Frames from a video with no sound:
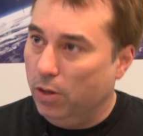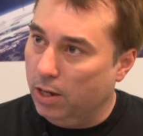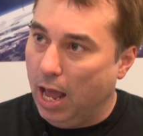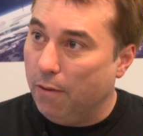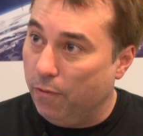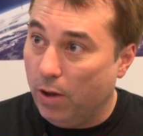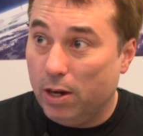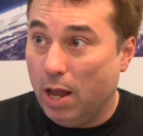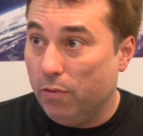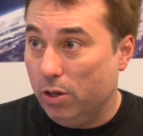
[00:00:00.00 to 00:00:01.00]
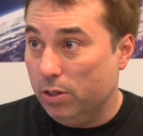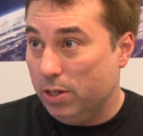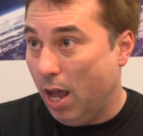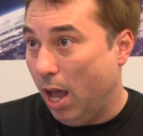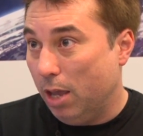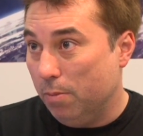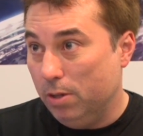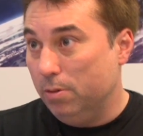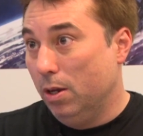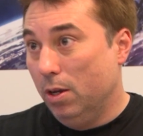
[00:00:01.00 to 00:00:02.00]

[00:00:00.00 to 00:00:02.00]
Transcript: you can have fun and have a good time, and